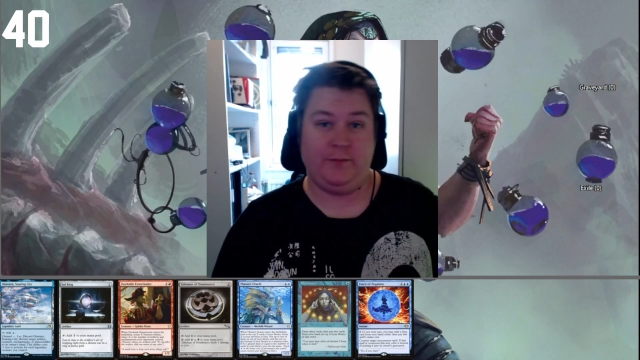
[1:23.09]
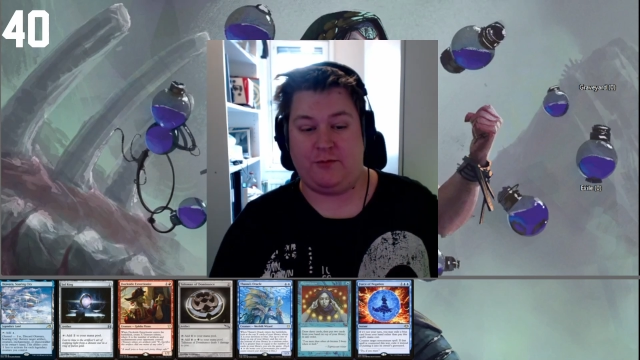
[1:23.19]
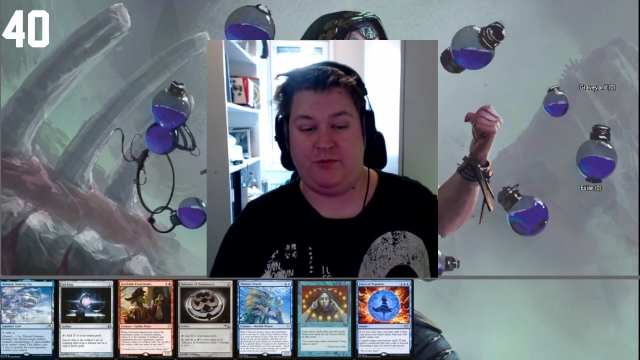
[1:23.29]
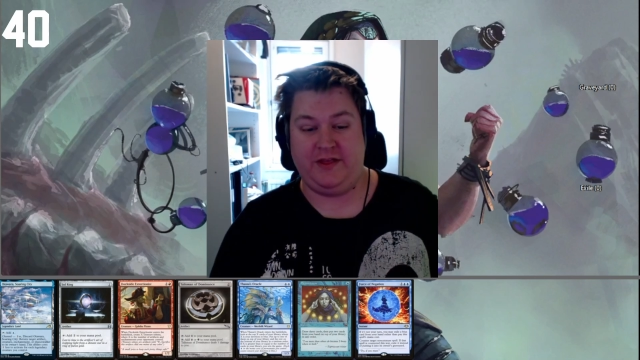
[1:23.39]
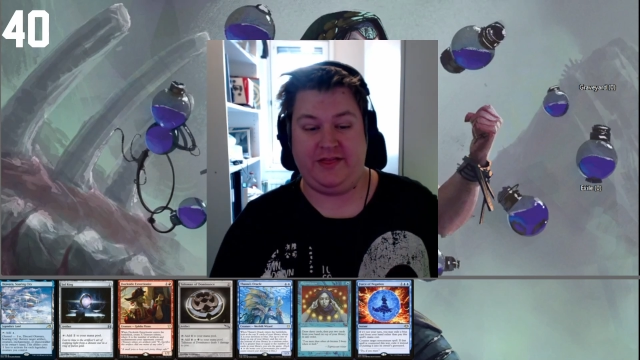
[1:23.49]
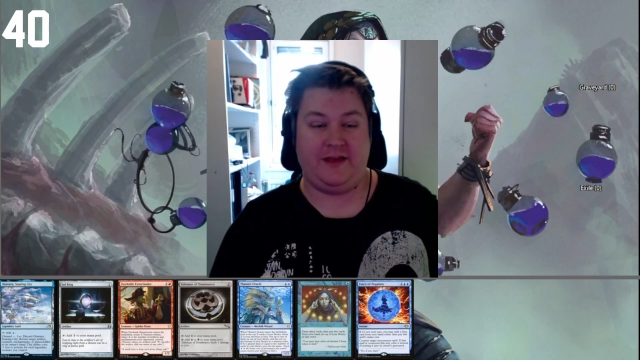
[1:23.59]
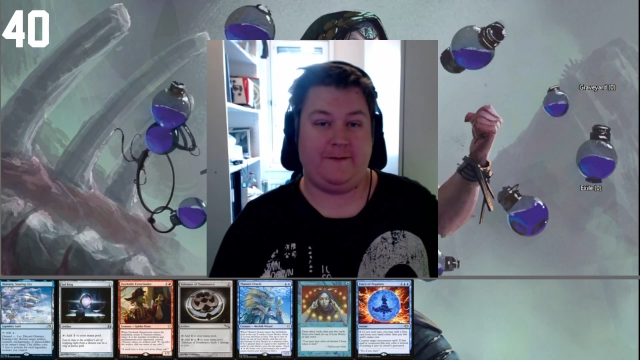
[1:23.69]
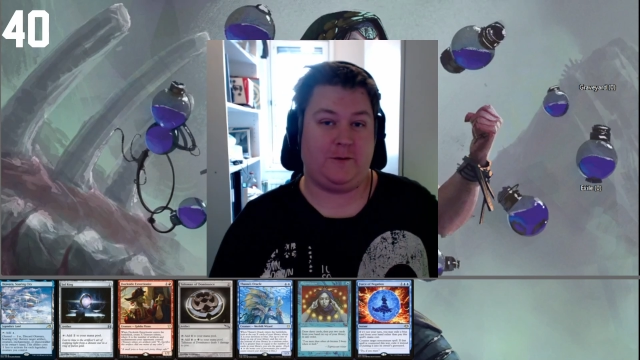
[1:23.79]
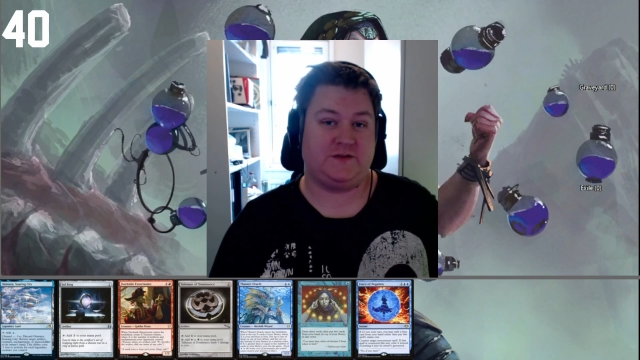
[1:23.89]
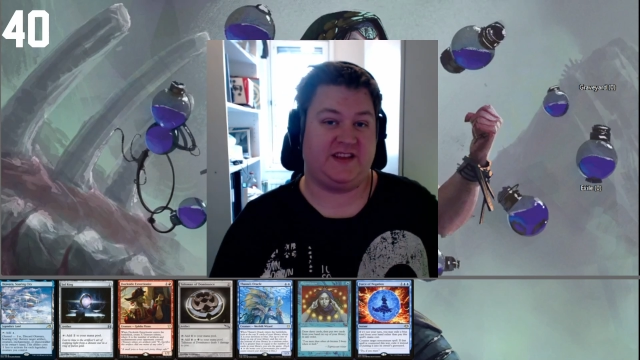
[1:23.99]
with a
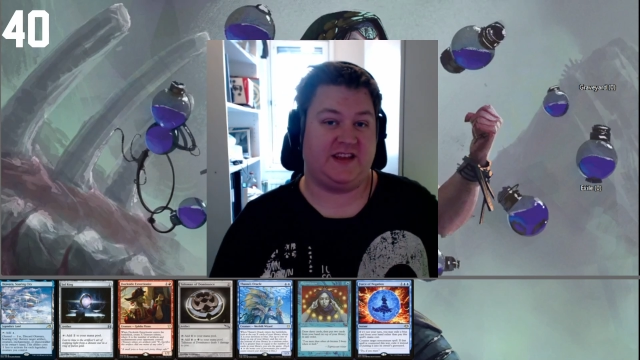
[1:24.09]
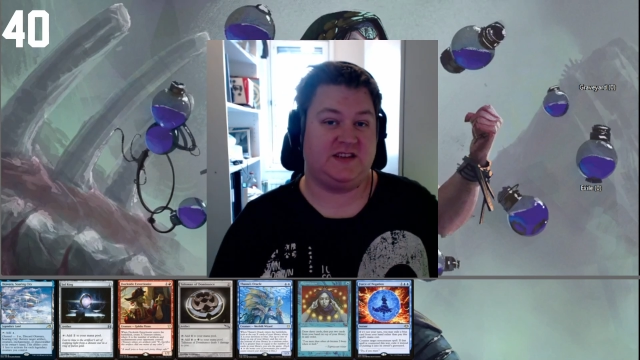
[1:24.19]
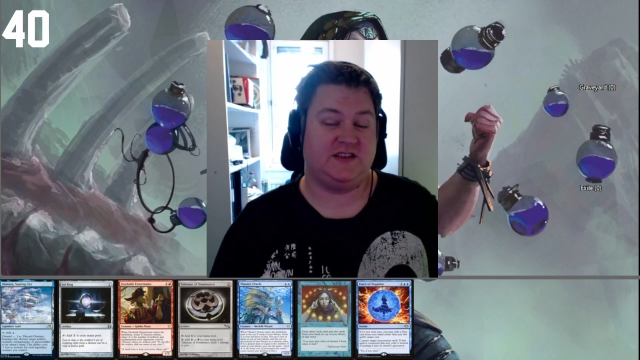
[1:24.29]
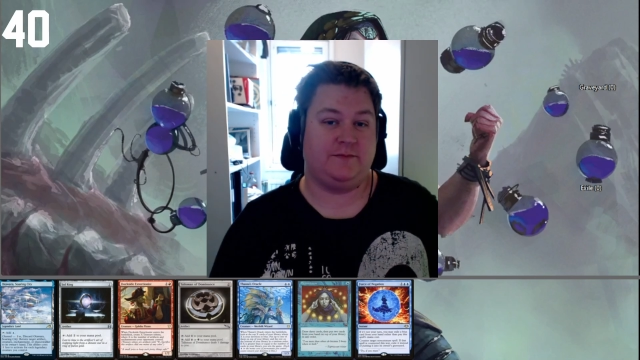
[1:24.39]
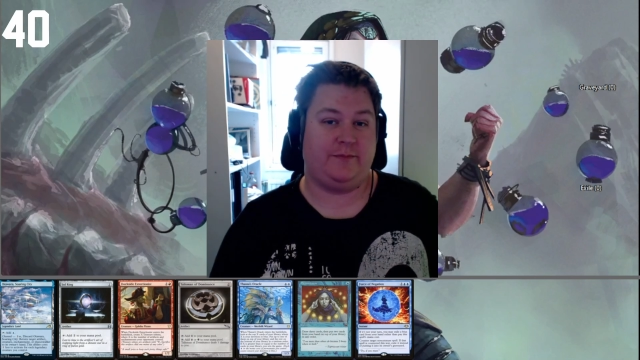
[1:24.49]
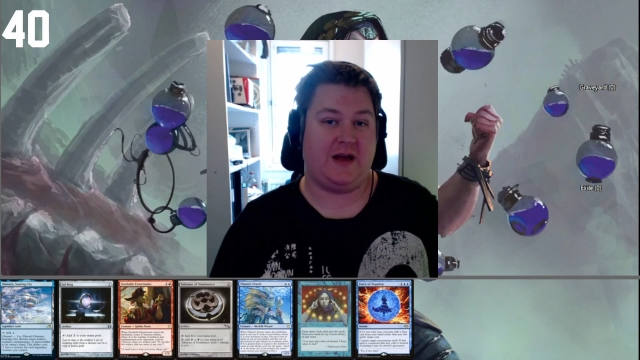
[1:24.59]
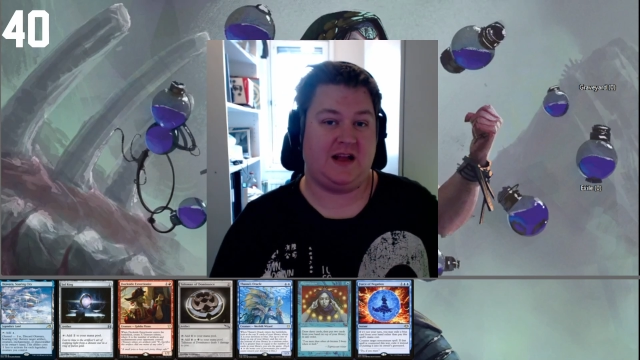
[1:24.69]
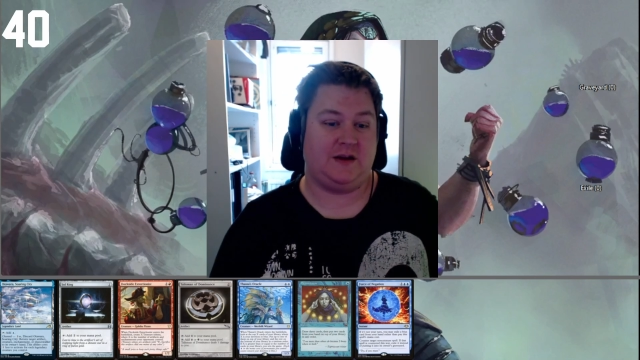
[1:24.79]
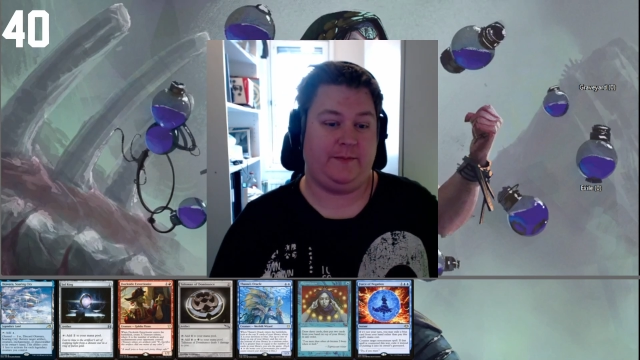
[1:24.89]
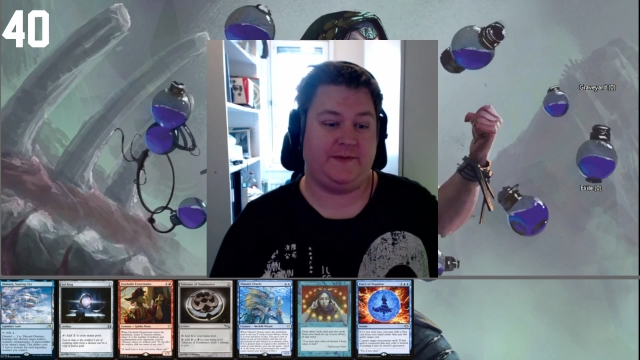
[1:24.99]
Force Negation
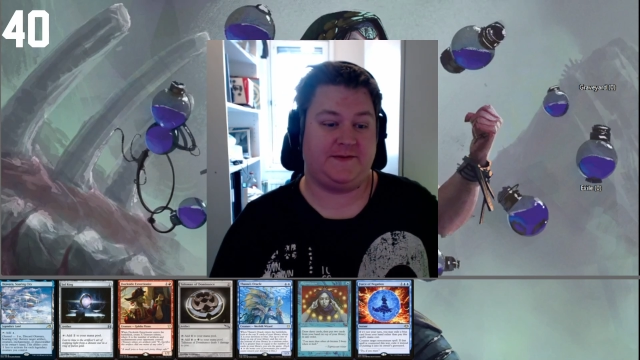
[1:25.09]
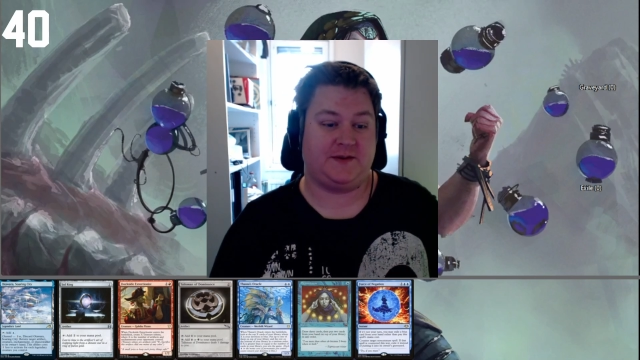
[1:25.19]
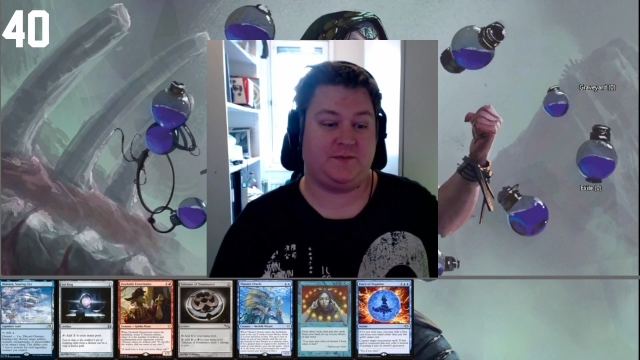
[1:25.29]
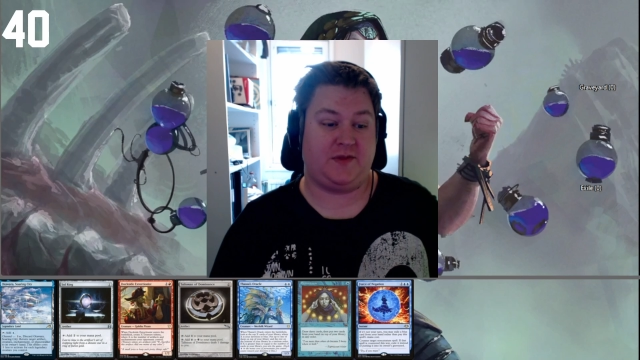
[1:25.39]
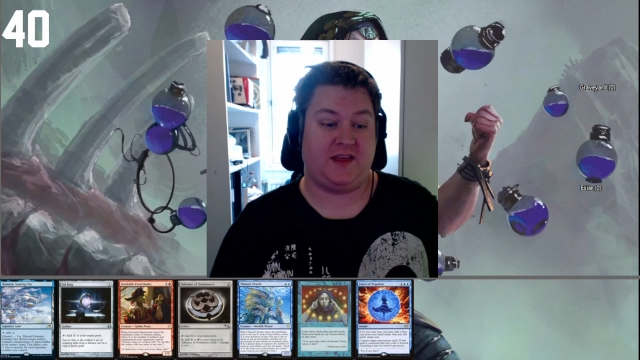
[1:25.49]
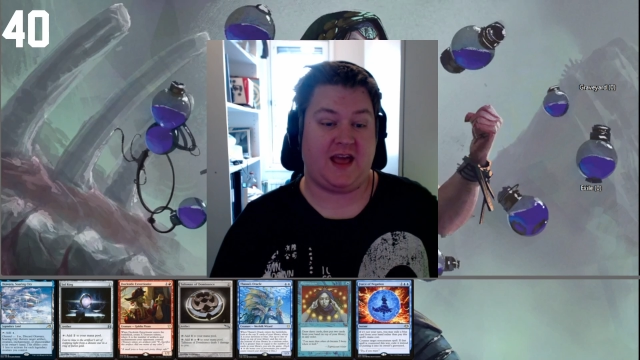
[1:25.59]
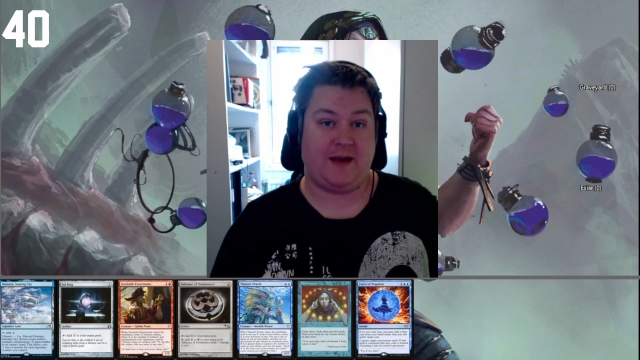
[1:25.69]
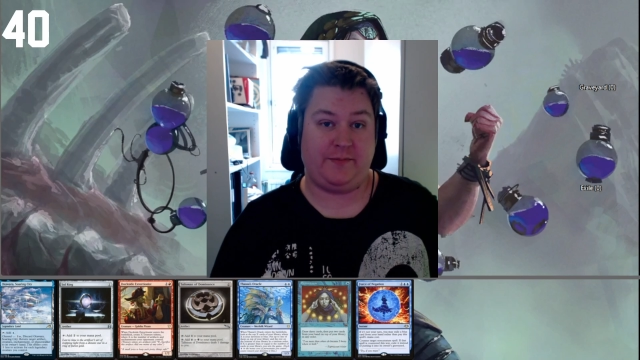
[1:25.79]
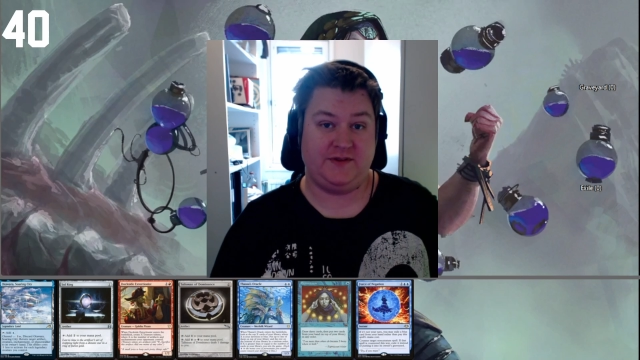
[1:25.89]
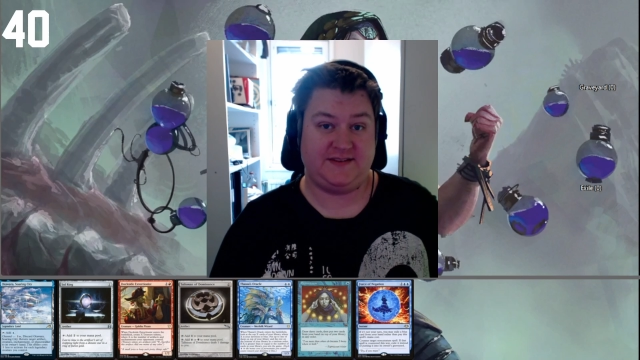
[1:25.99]
backup if something
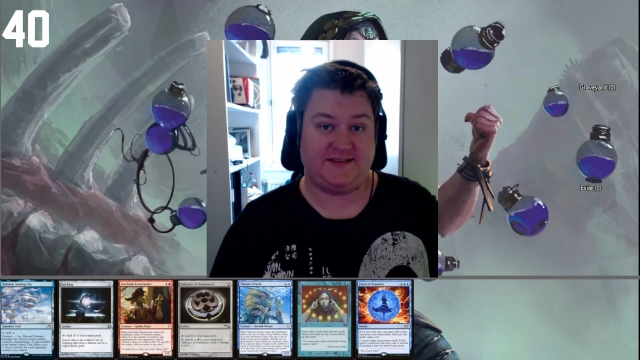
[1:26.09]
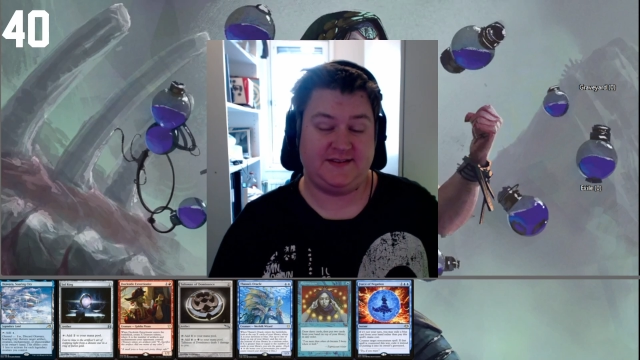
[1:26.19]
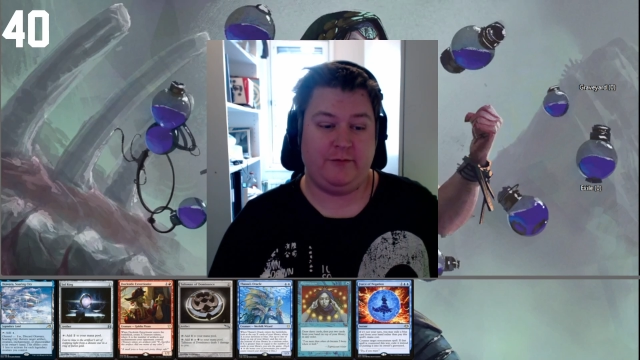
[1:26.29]
happens.